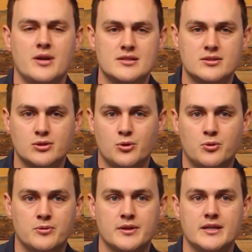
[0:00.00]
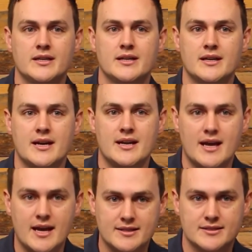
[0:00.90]
his glory and
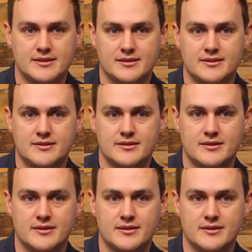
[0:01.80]
excellence.